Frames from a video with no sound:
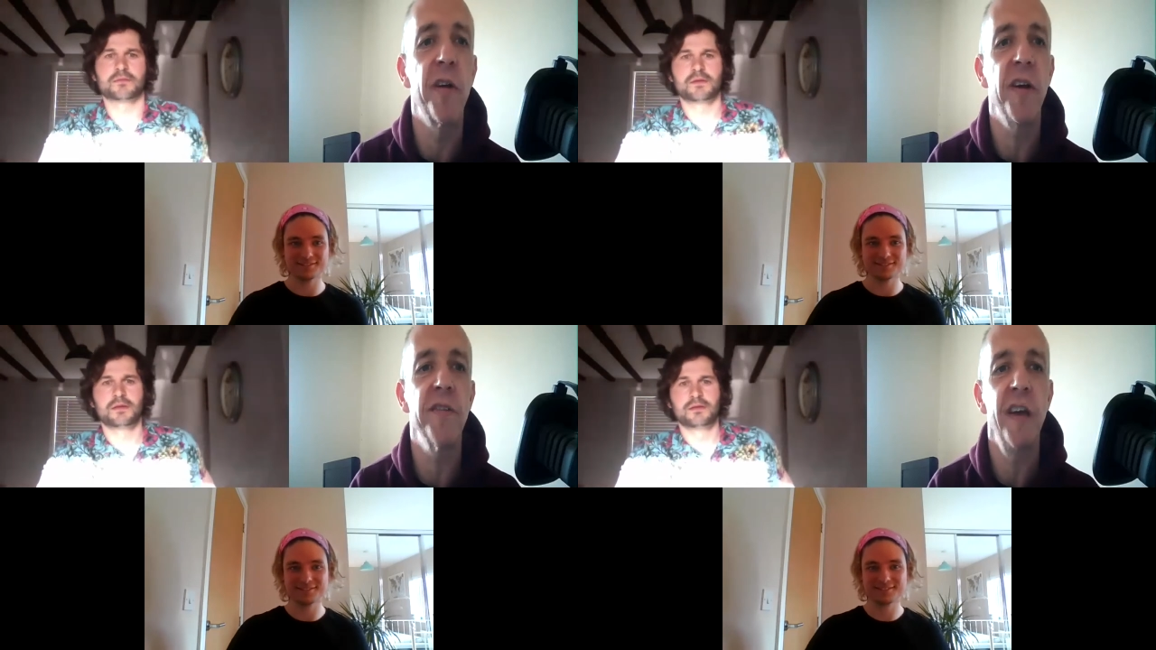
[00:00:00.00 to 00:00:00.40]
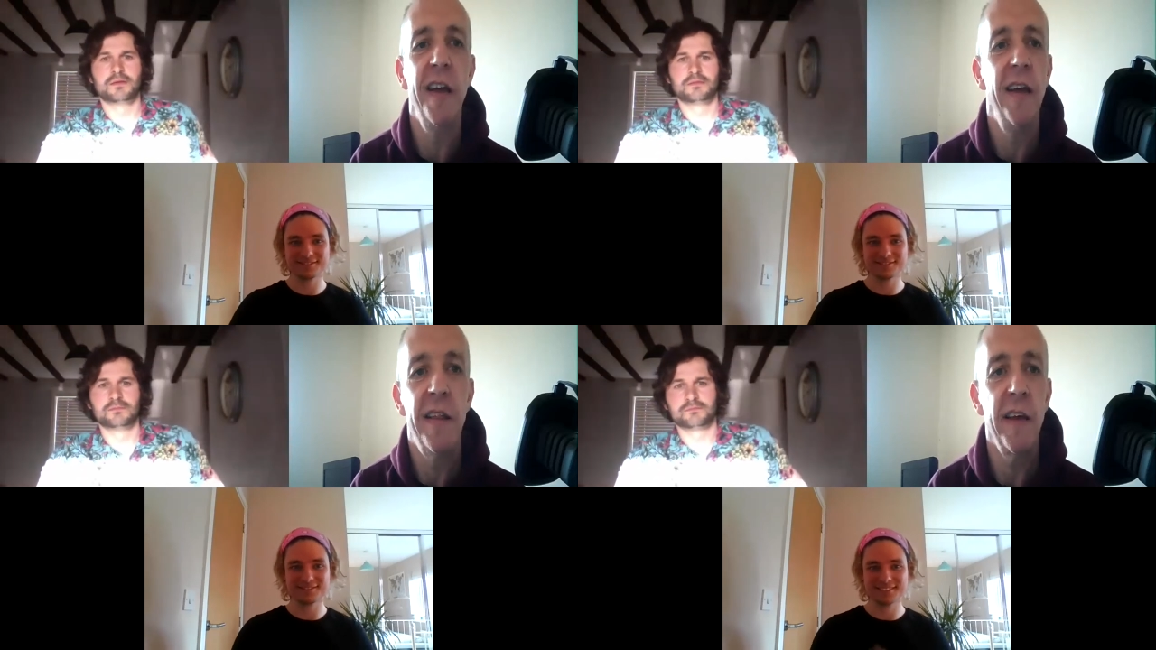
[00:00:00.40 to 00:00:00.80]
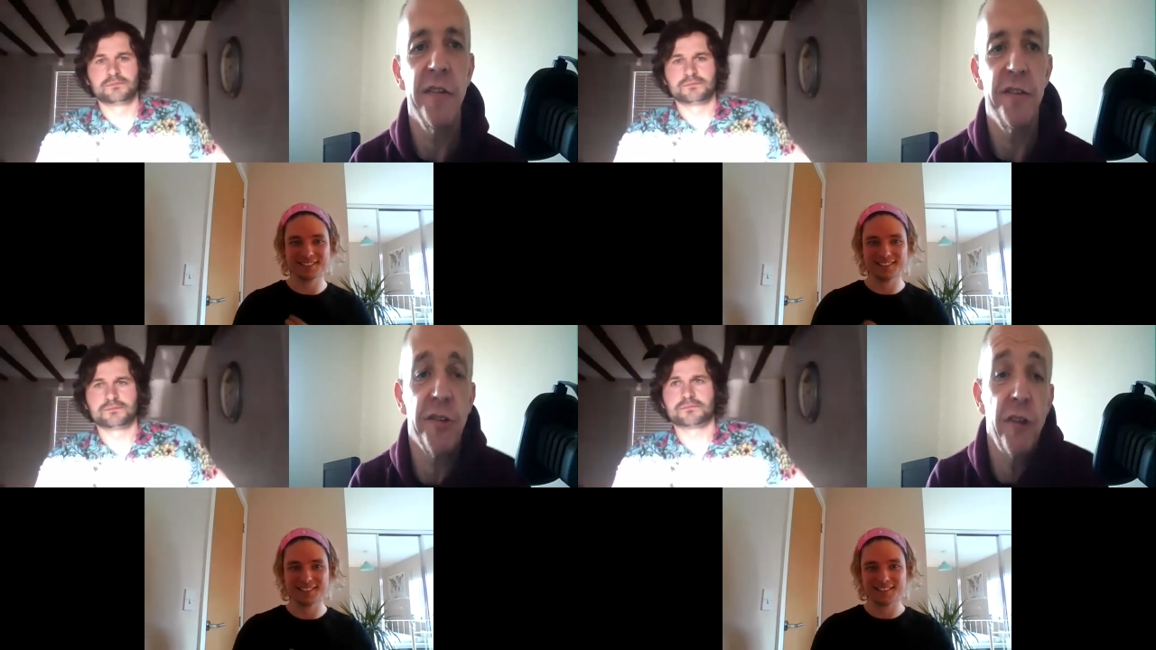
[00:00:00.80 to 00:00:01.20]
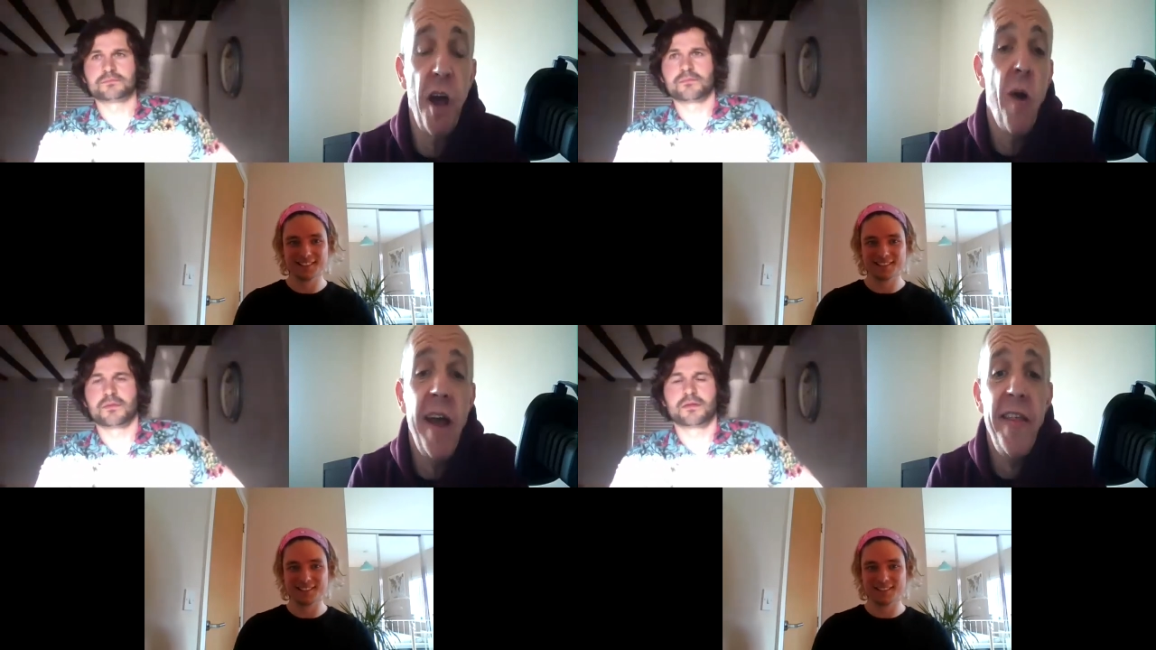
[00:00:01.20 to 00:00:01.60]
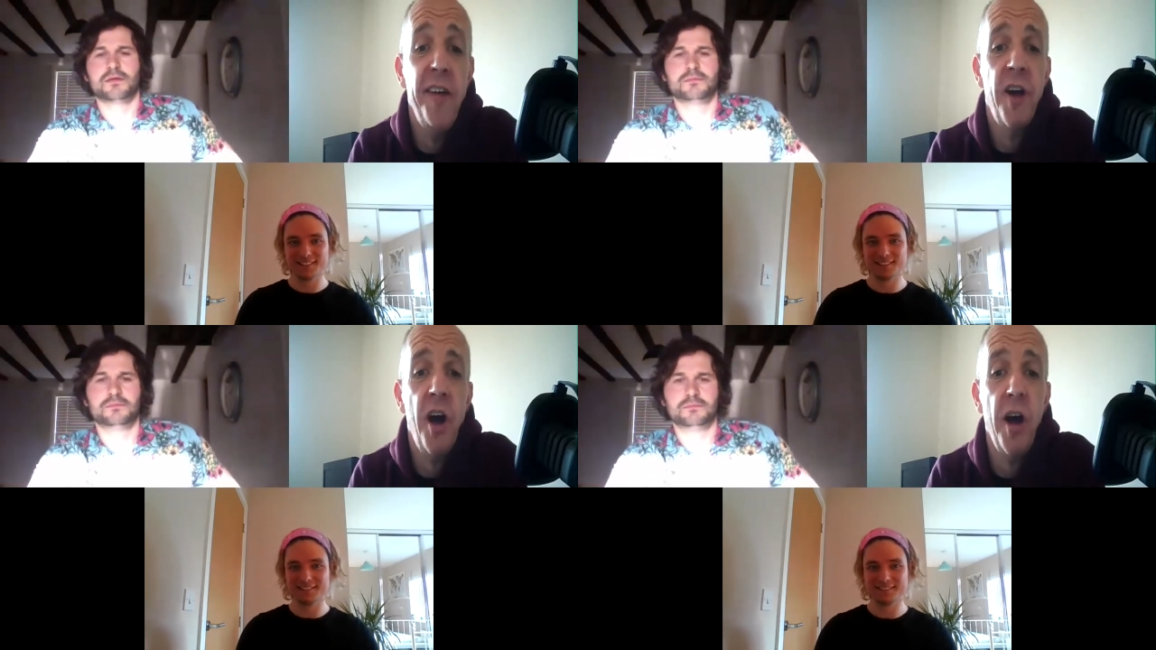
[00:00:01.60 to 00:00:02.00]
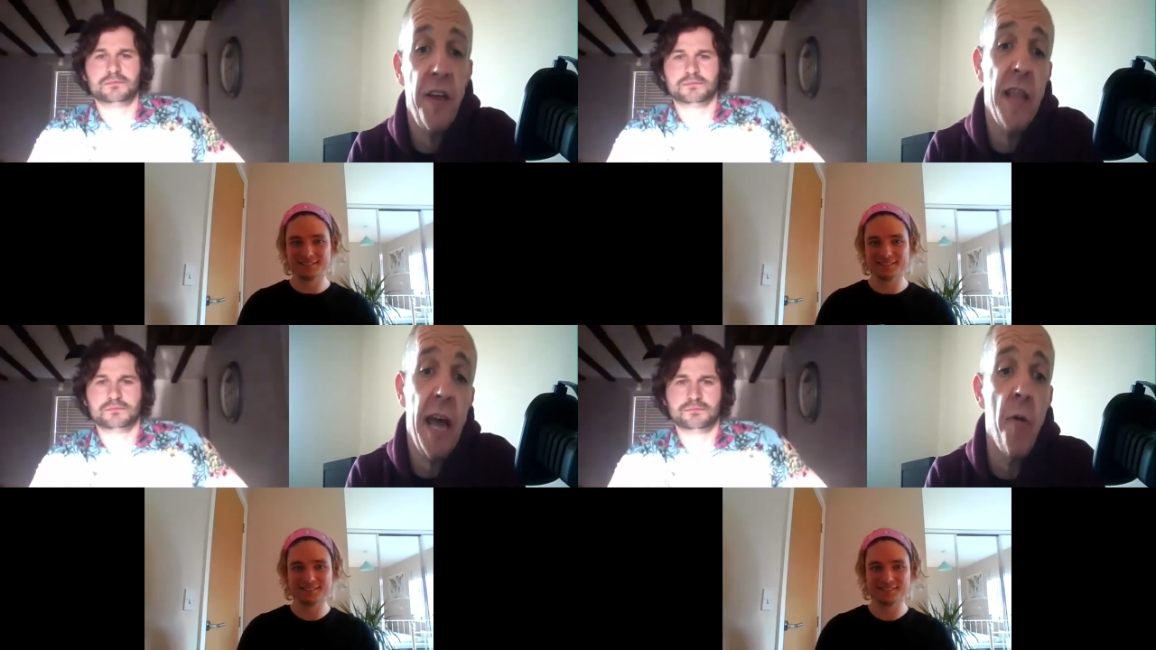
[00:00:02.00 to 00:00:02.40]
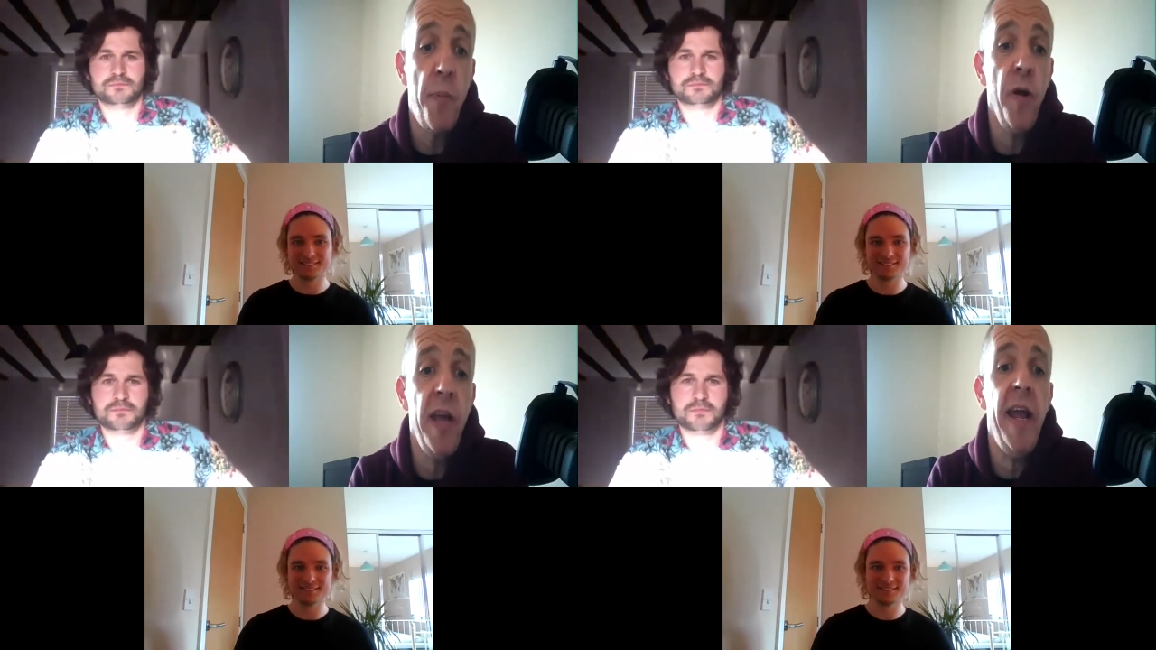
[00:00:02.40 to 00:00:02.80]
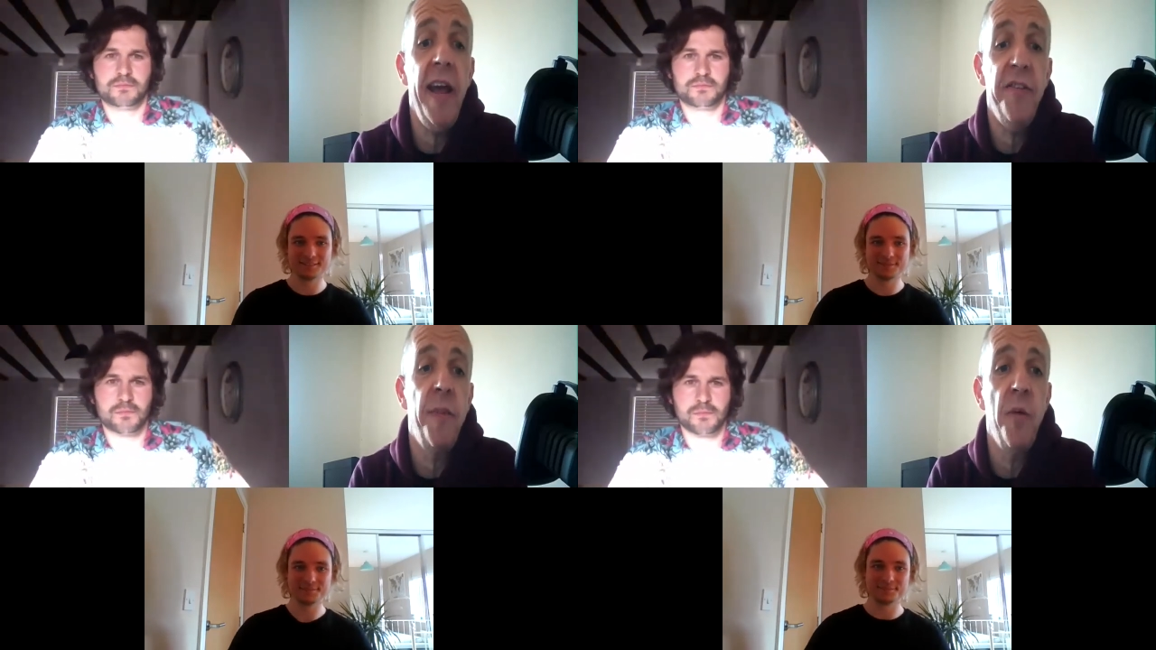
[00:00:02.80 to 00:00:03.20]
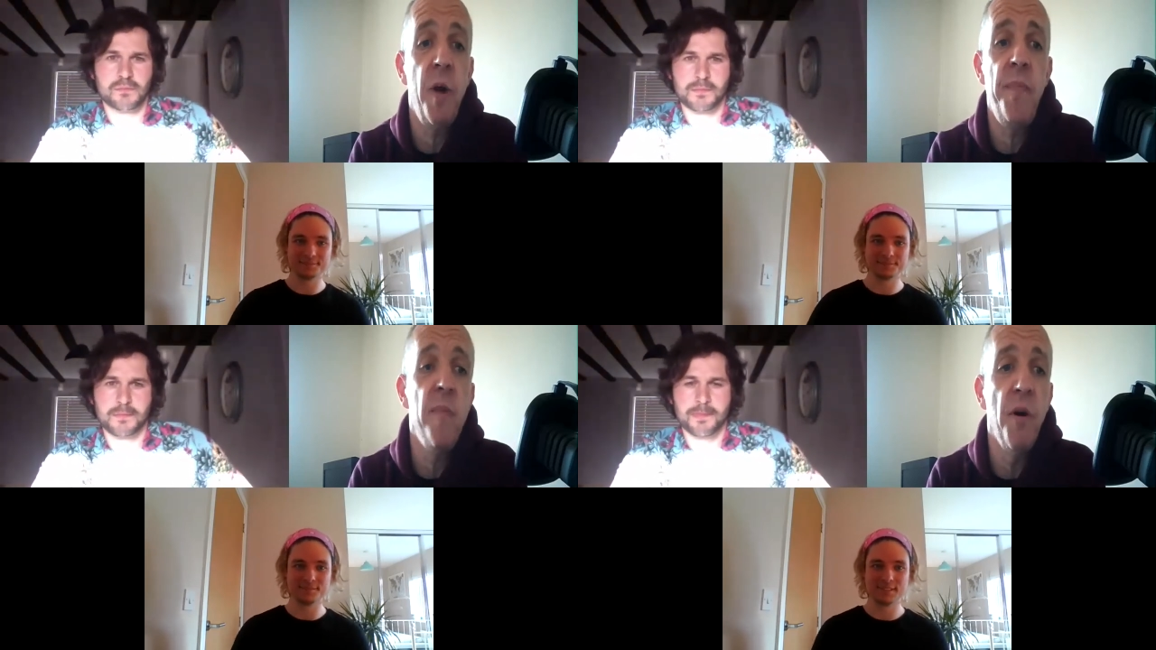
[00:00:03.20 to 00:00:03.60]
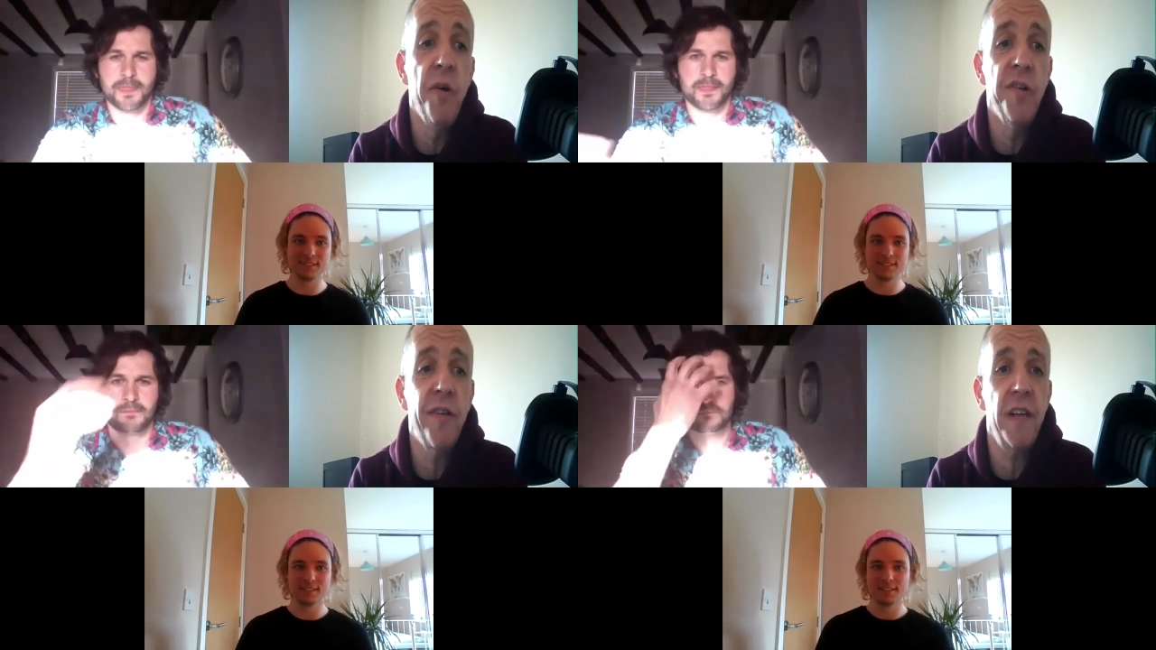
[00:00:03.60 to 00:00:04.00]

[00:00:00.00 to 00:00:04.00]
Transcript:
Speaker 1: because there's just no way they should. I think they were put in it to be the whipping boys. I